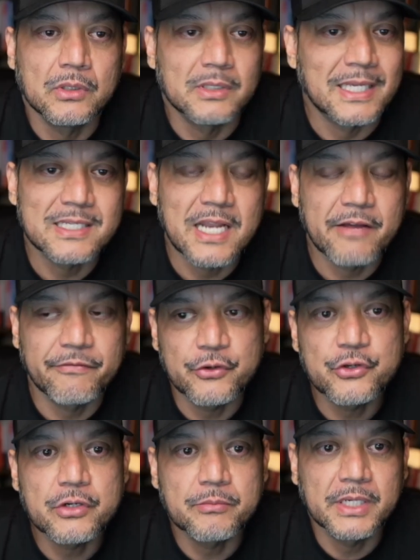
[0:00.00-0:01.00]
That's not
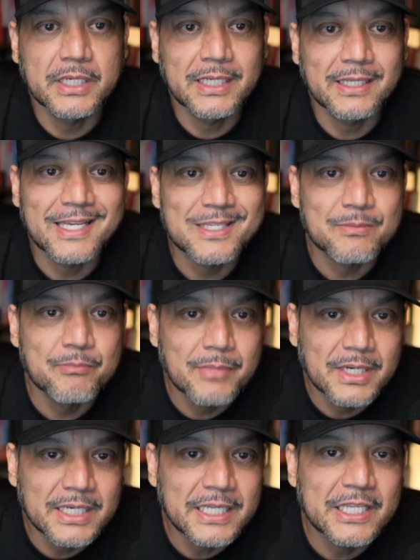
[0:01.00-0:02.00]
future money. That's
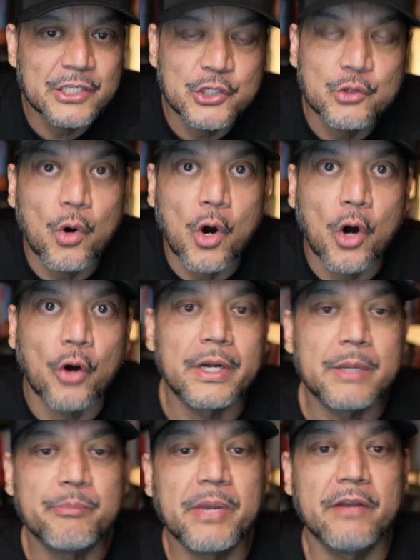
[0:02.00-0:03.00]
money that you
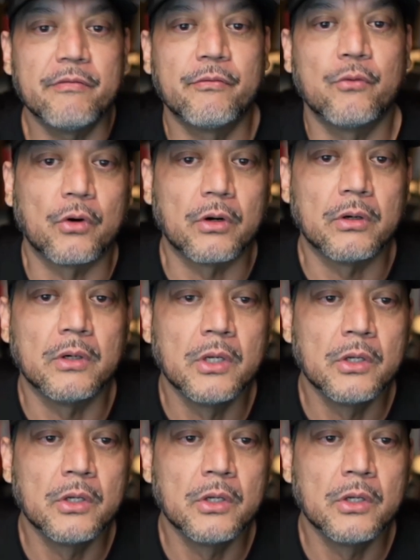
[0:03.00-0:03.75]
already paid for.